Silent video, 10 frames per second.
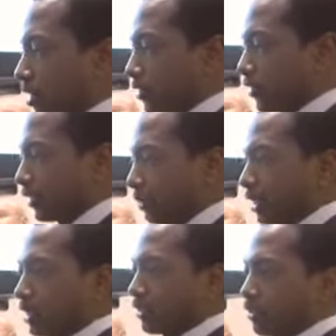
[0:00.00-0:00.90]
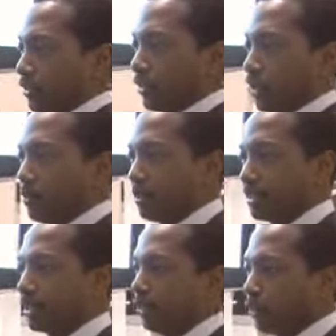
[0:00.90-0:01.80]
a system like this on your home, and
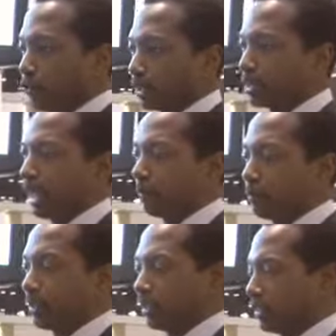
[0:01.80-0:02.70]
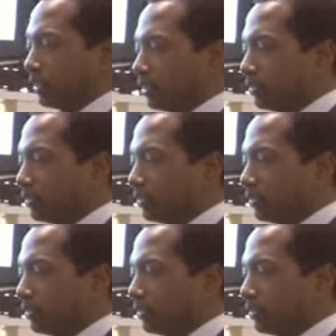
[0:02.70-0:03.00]
what's the capabilities?